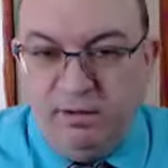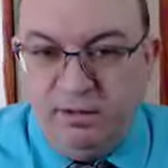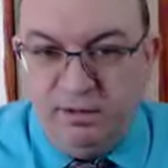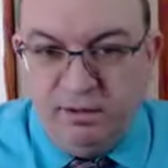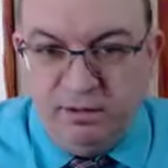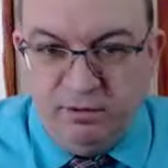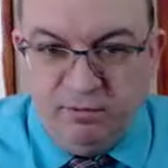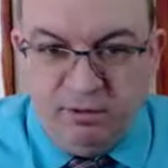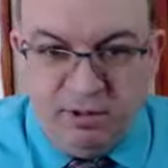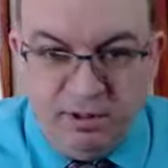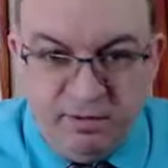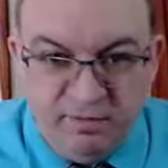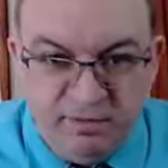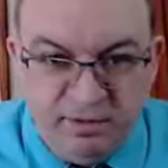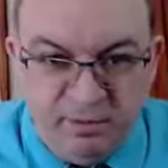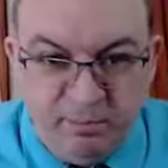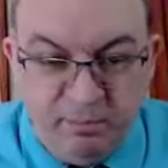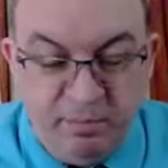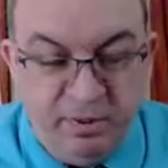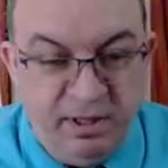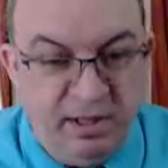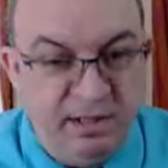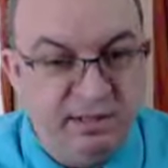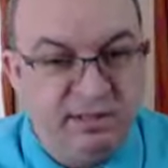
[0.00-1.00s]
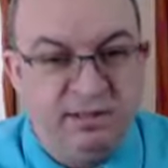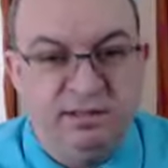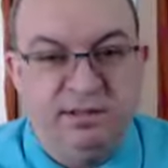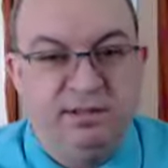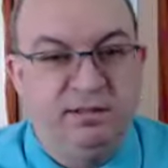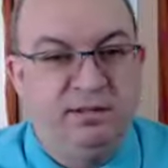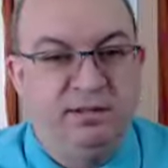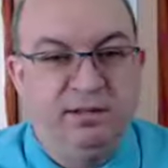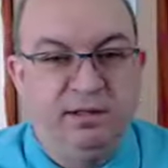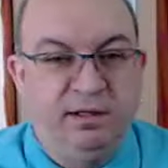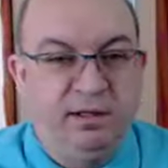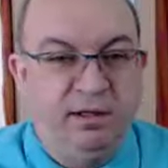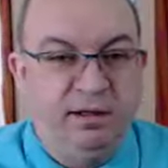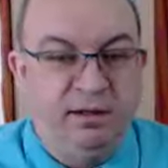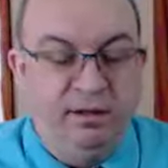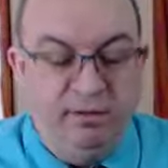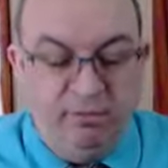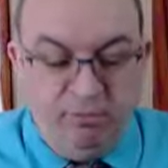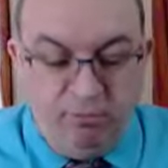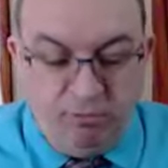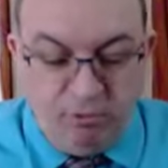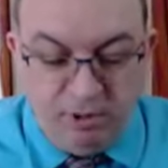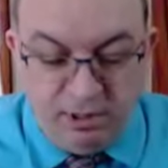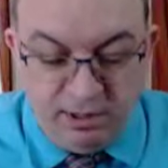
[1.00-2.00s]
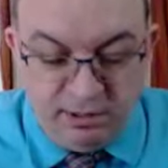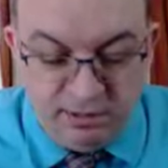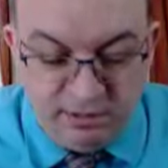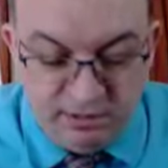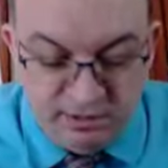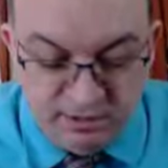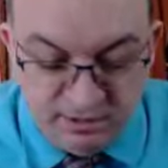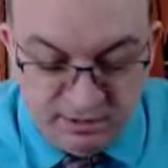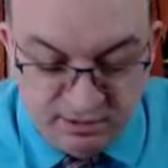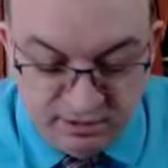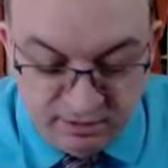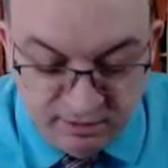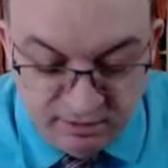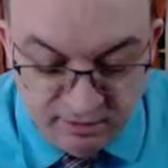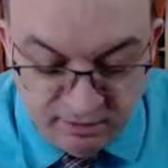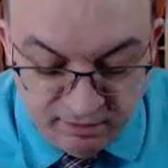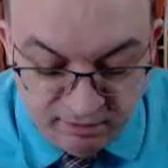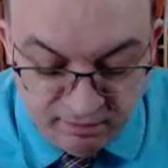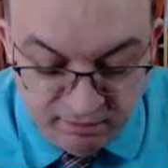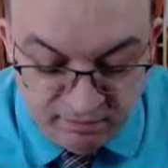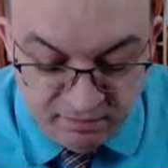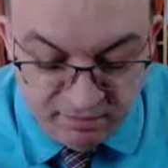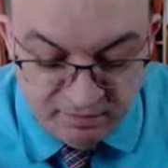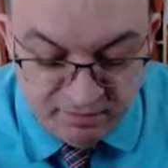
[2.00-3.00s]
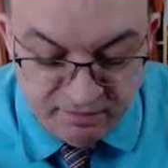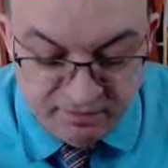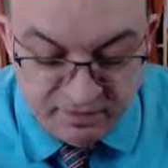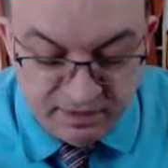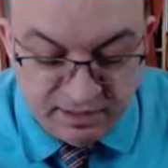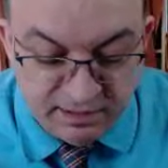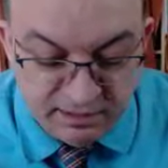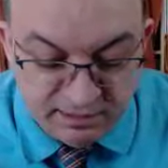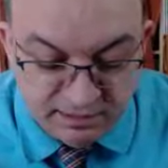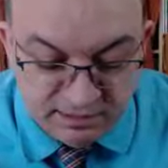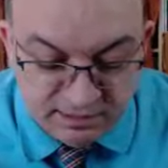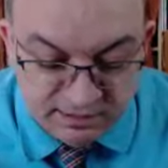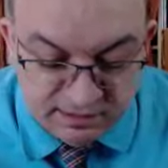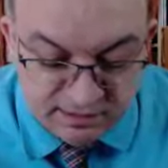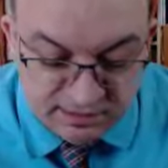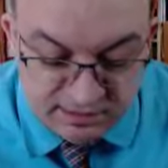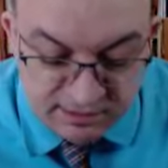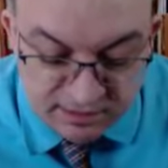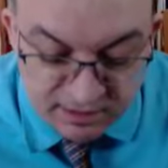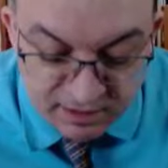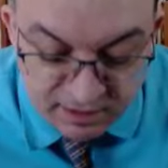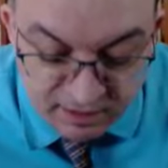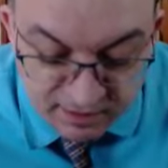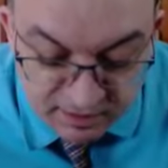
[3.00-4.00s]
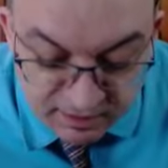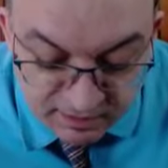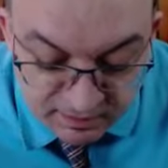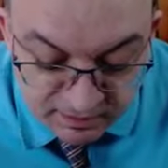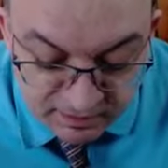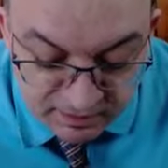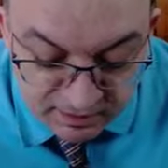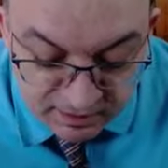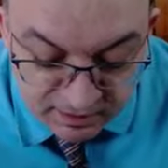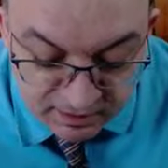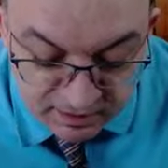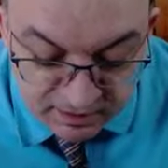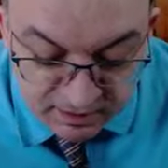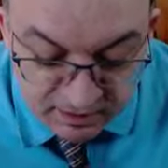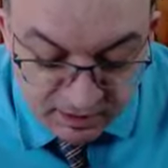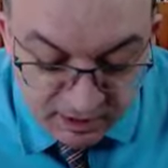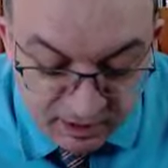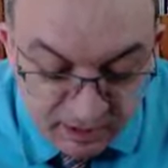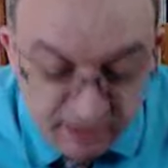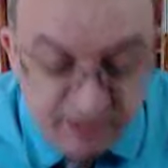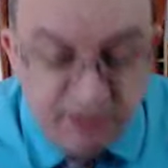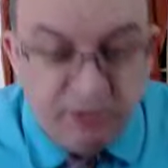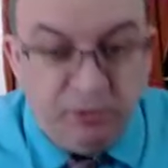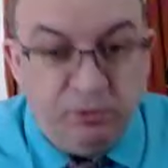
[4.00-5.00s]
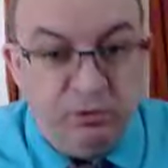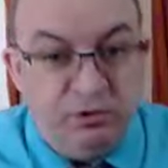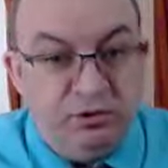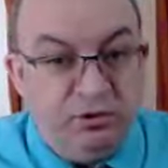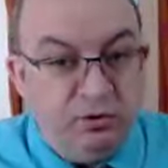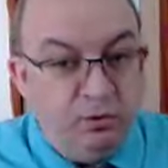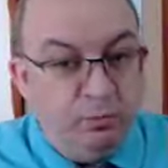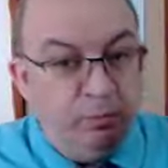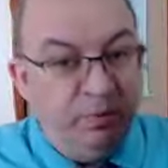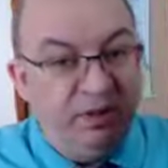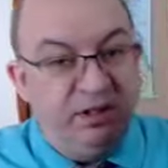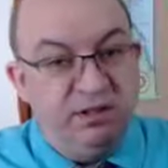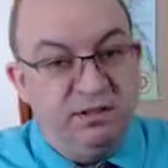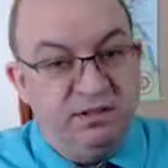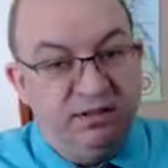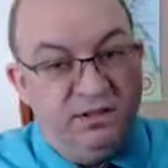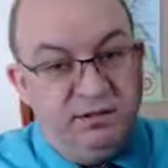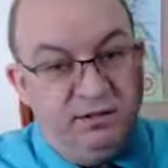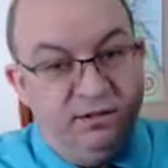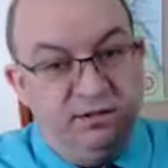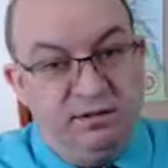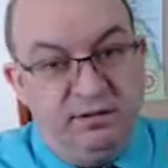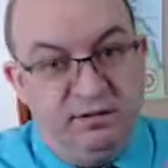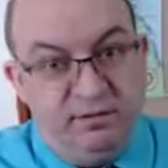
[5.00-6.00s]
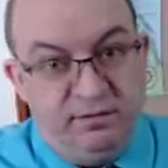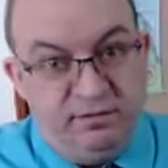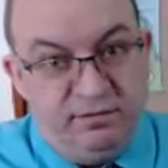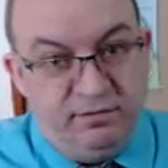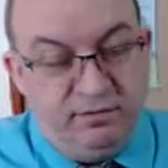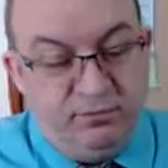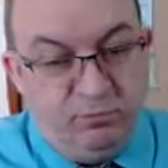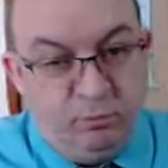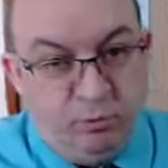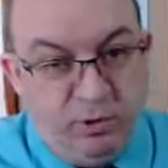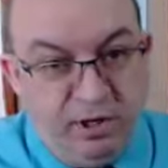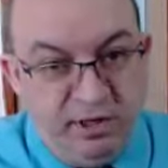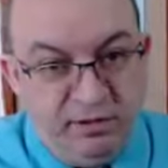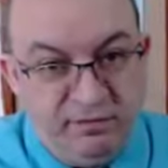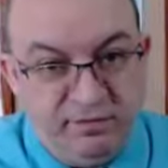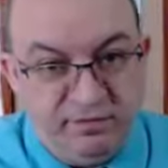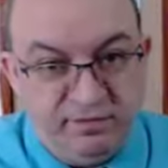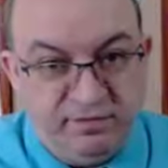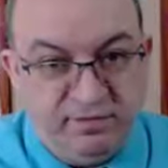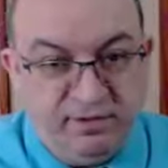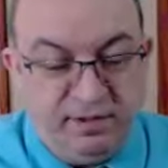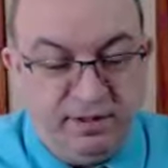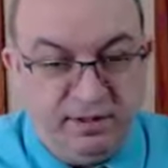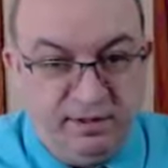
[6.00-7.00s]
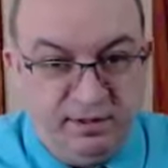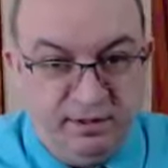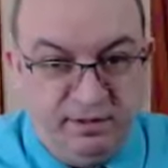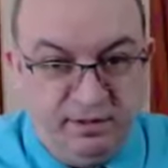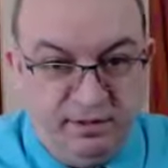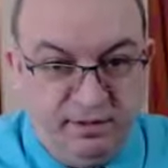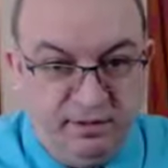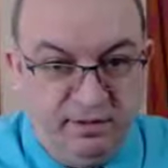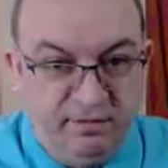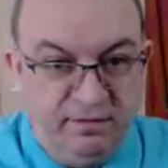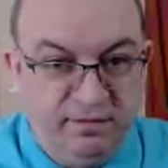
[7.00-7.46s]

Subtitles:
One of the best wines of France. And also because the wife of the